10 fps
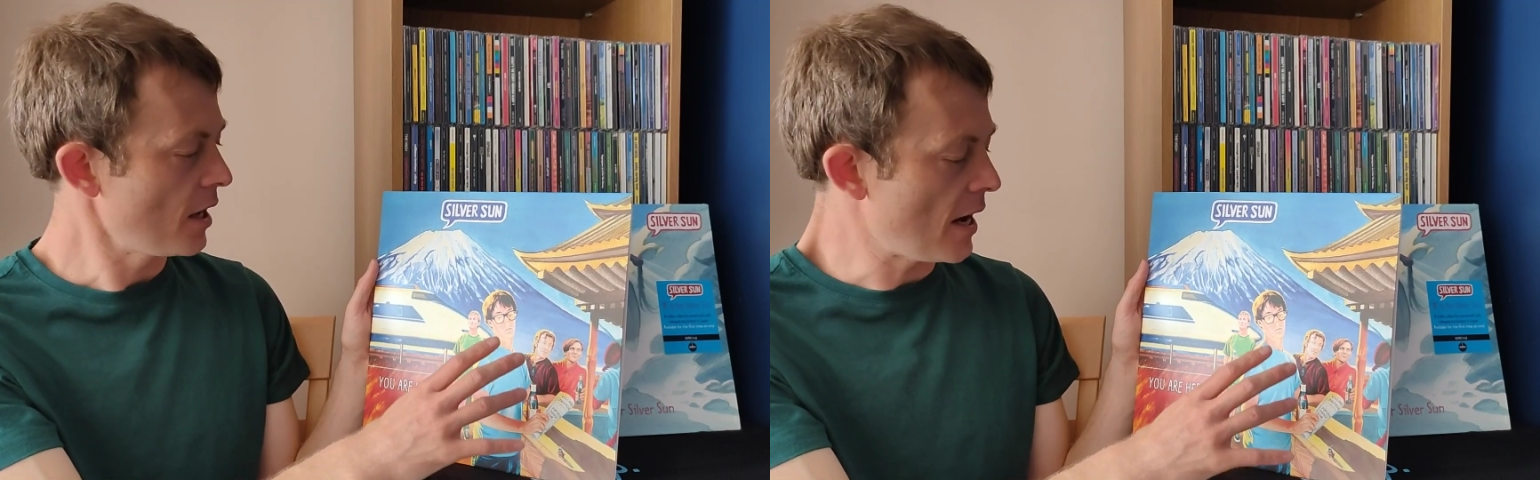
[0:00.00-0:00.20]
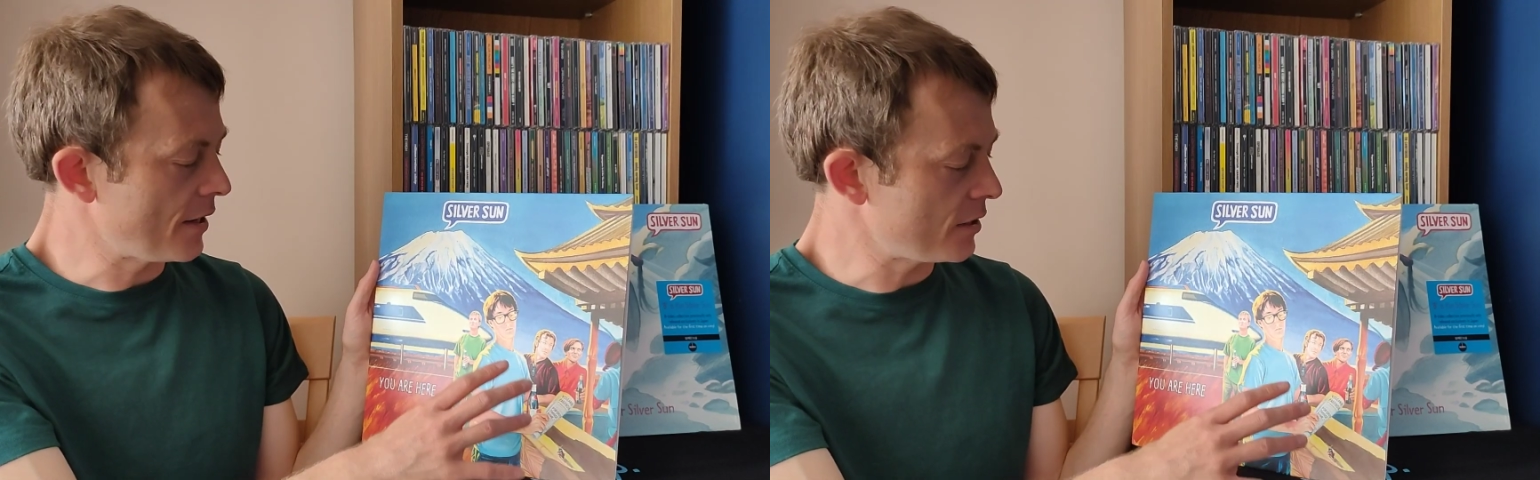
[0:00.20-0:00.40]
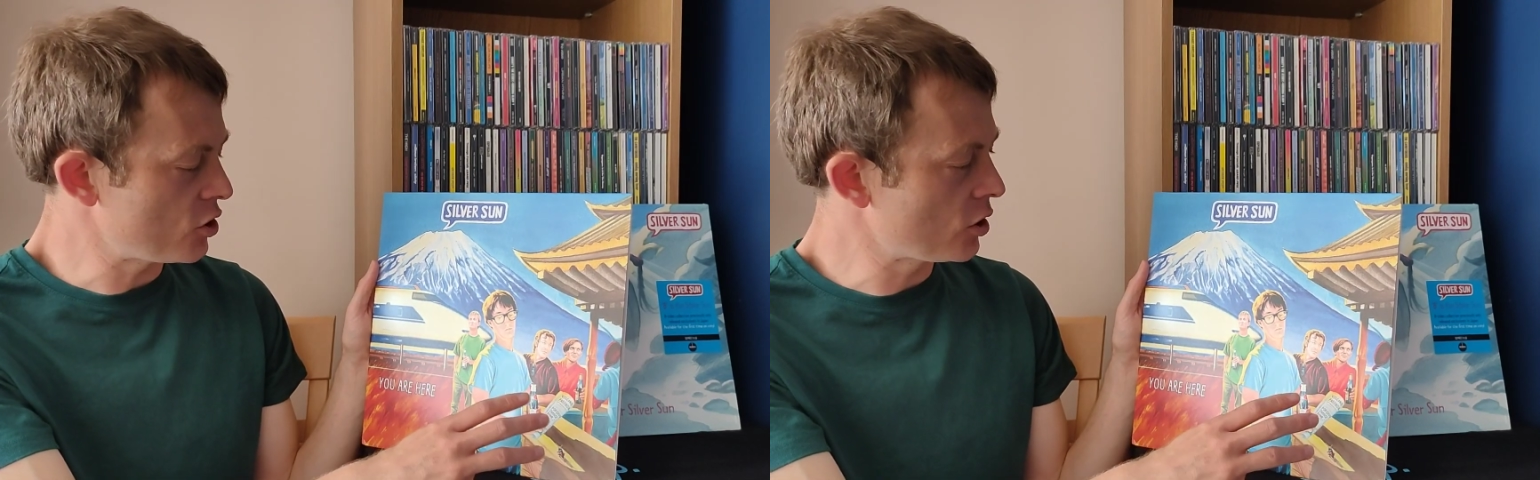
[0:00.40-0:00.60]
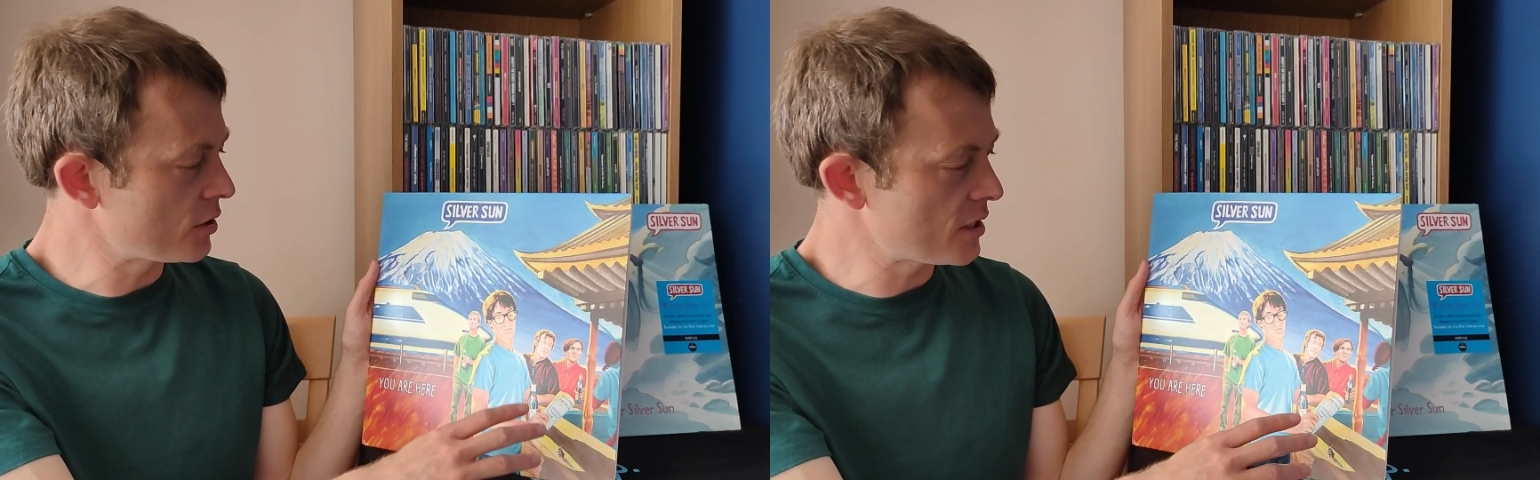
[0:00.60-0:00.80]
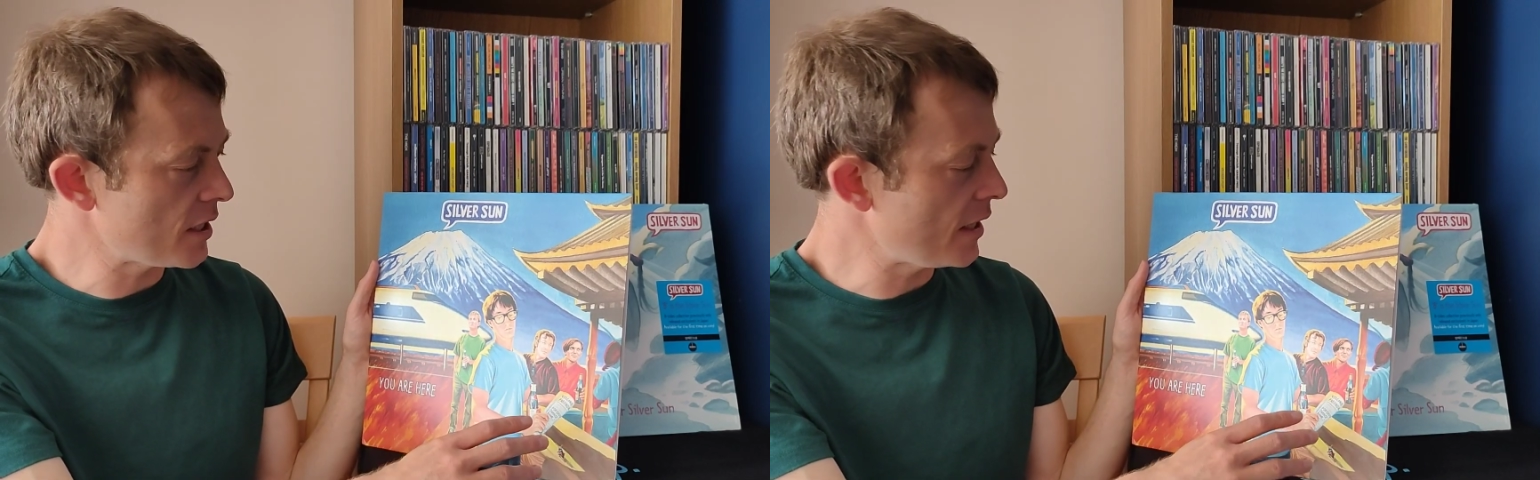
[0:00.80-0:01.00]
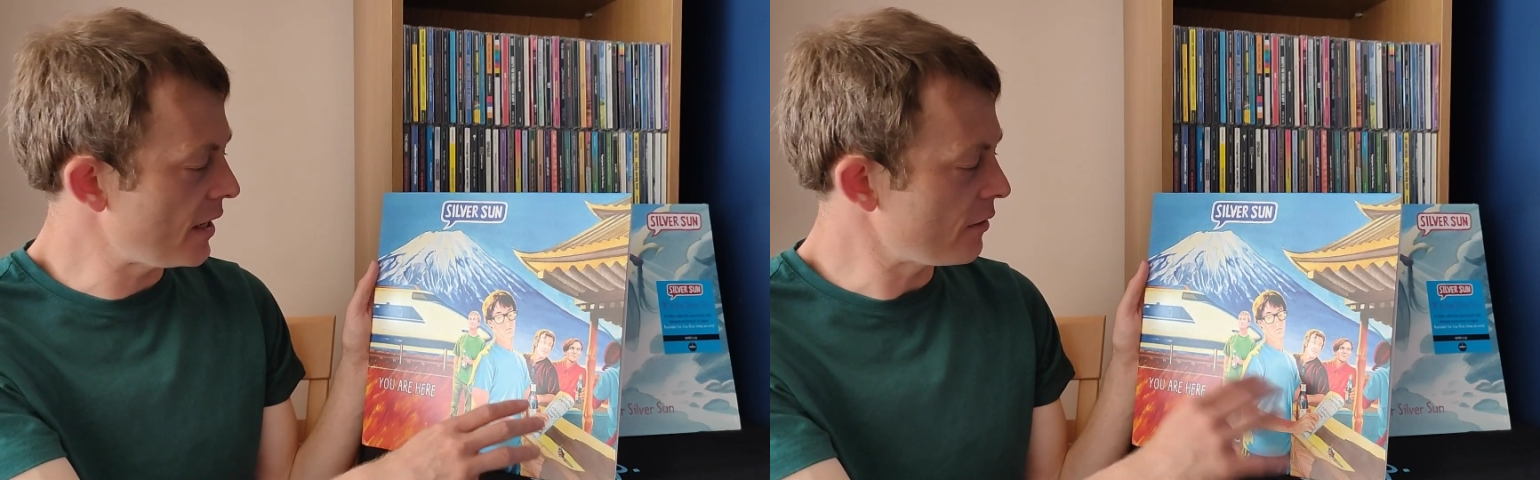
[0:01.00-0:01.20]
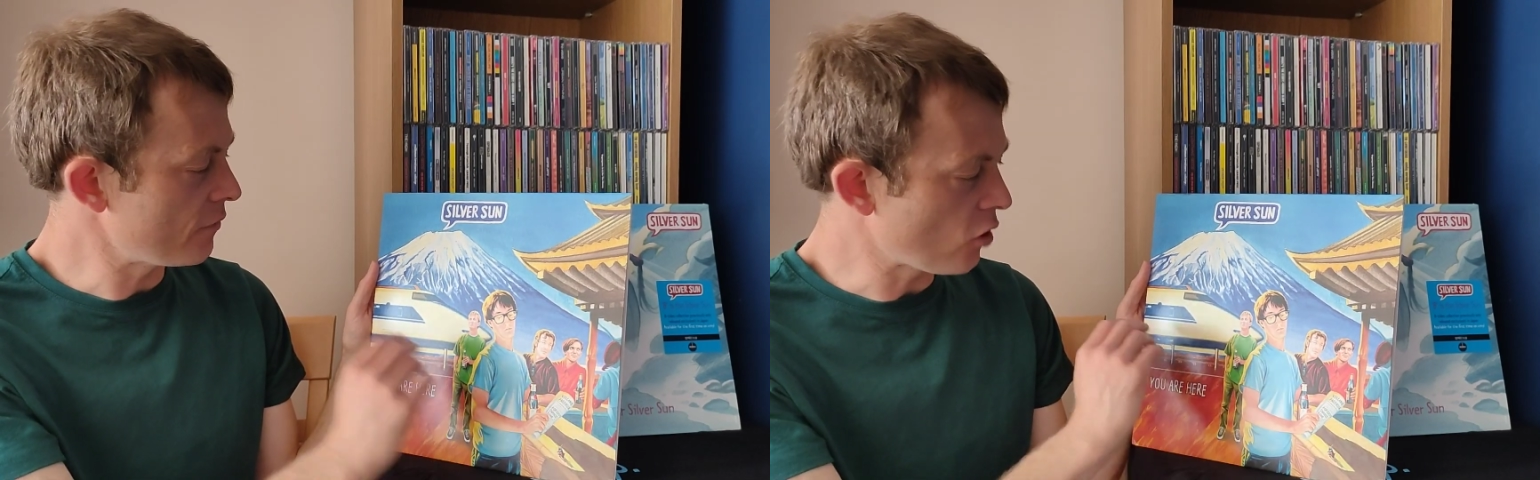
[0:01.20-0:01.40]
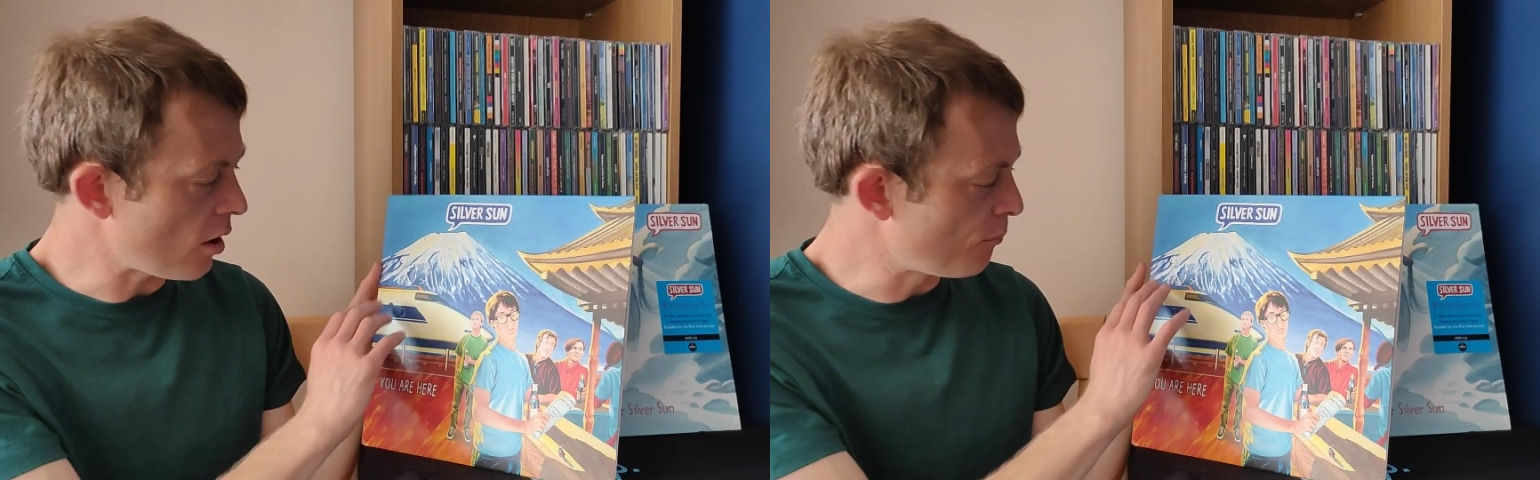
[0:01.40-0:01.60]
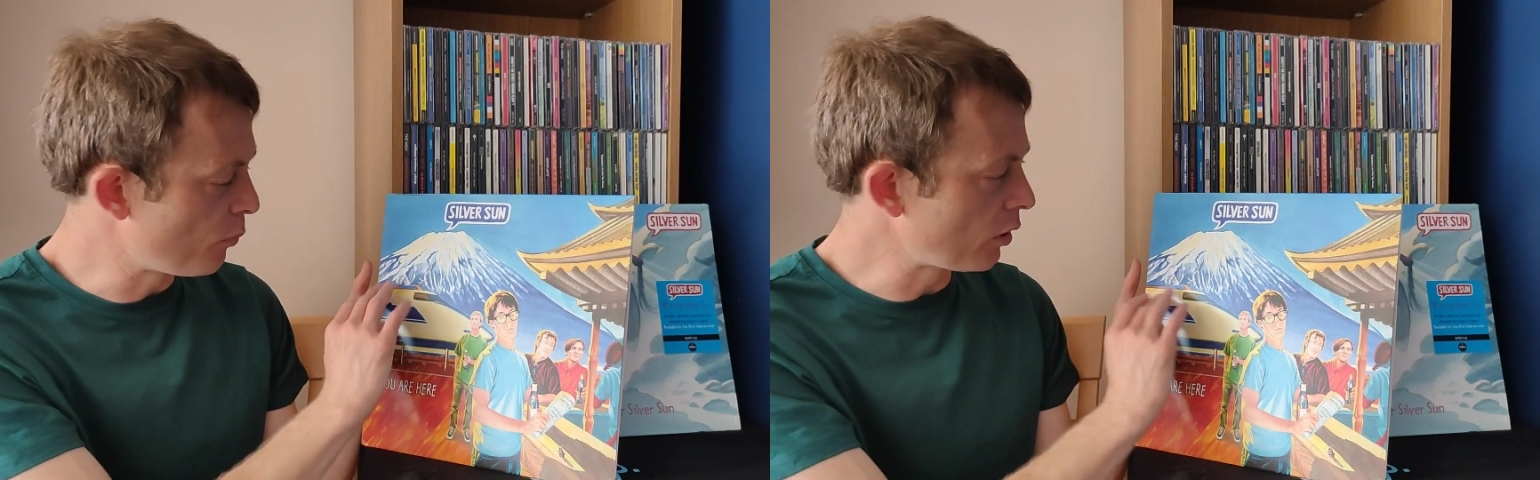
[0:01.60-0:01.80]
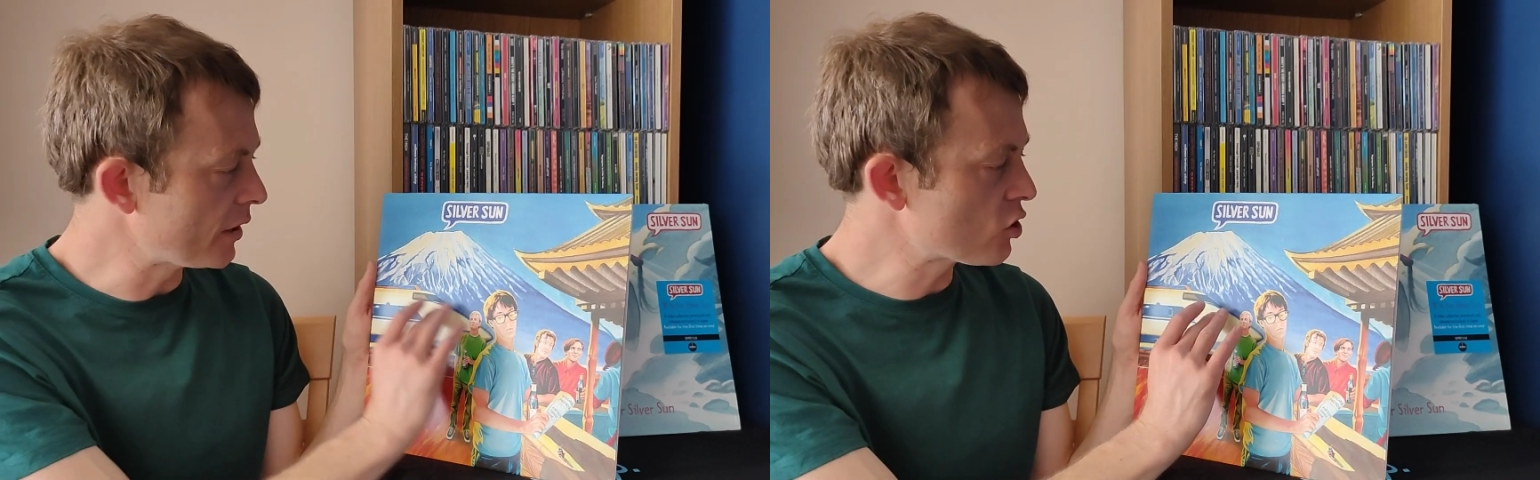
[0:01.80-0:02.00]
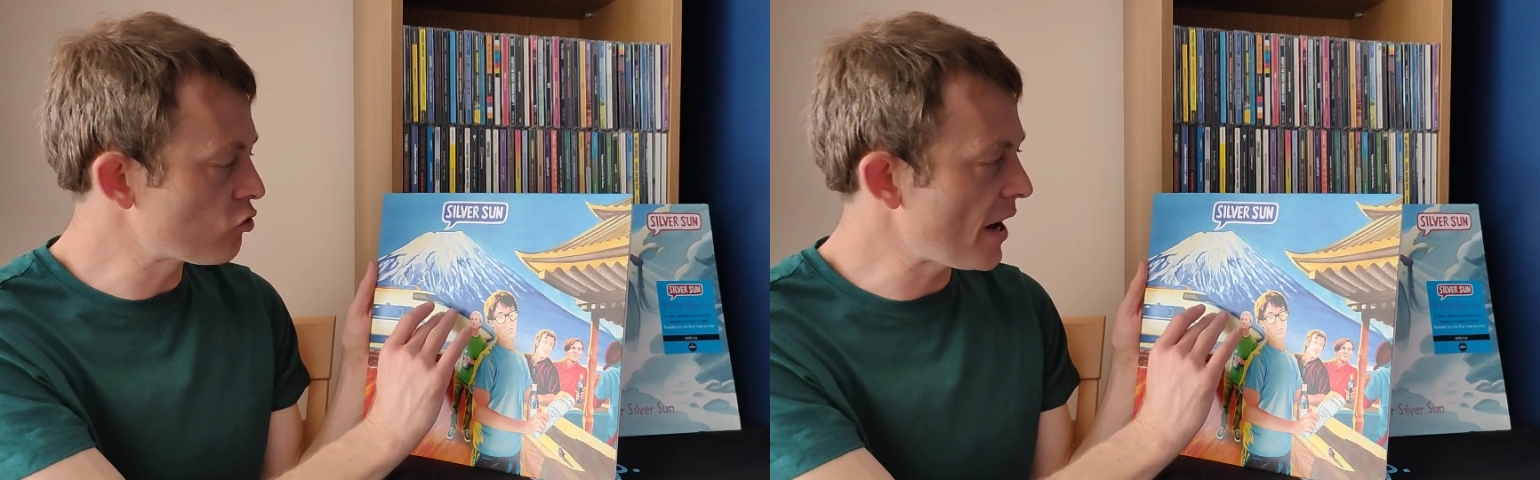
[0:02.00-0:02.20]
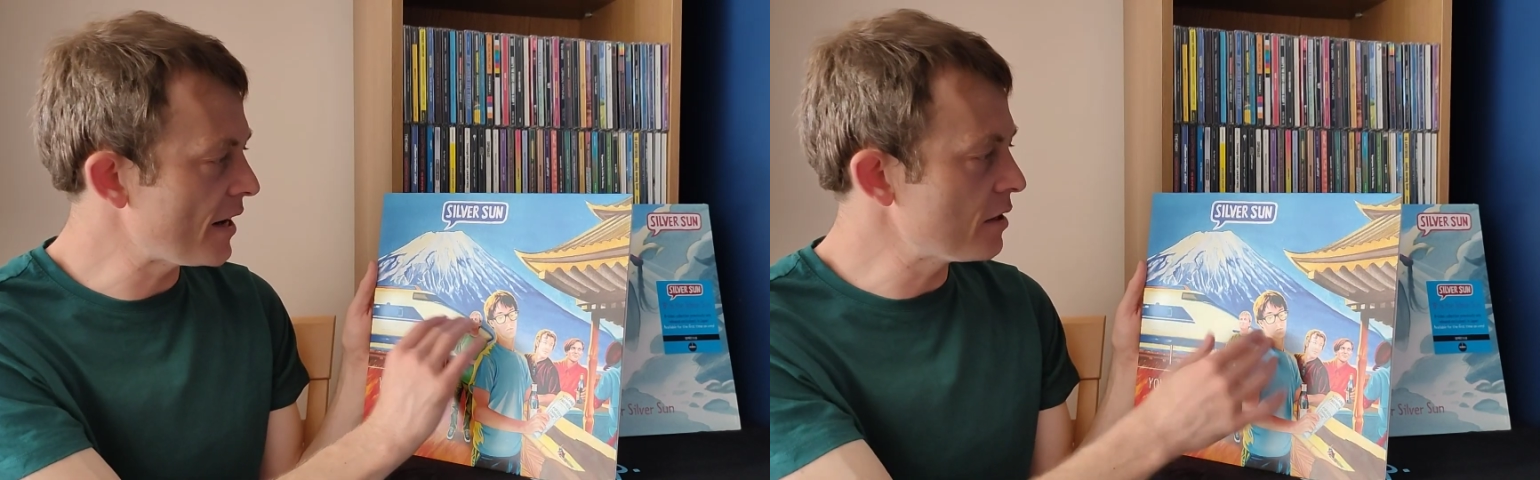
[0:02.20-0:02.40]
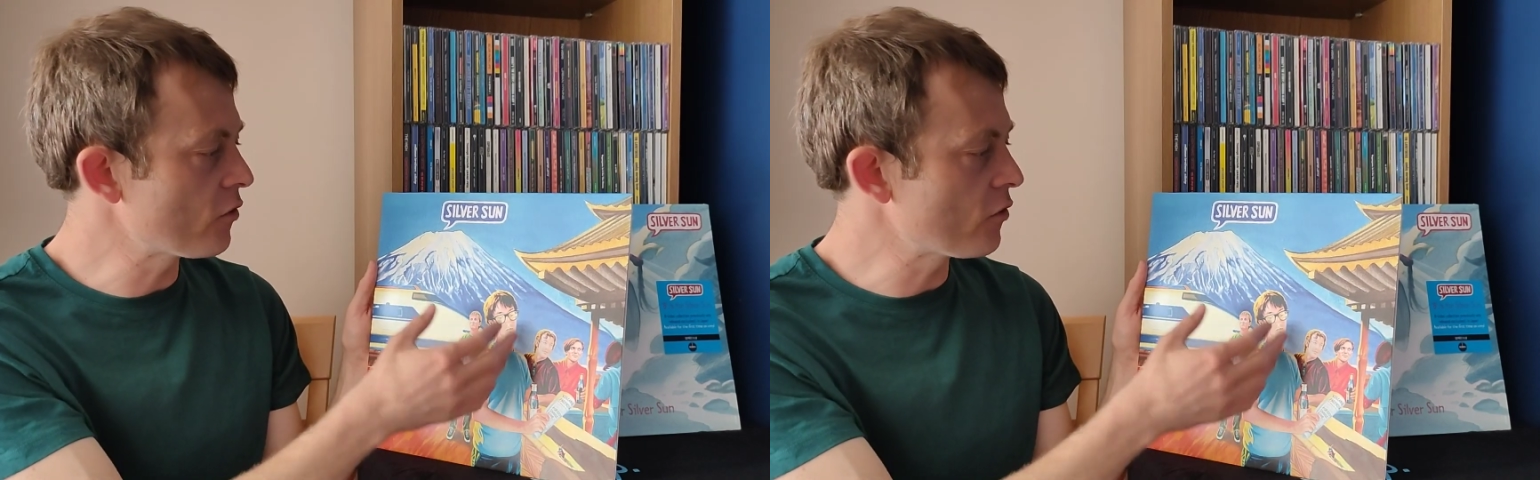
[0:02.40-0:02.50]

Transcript: And as you can see here, you've got a bullet train,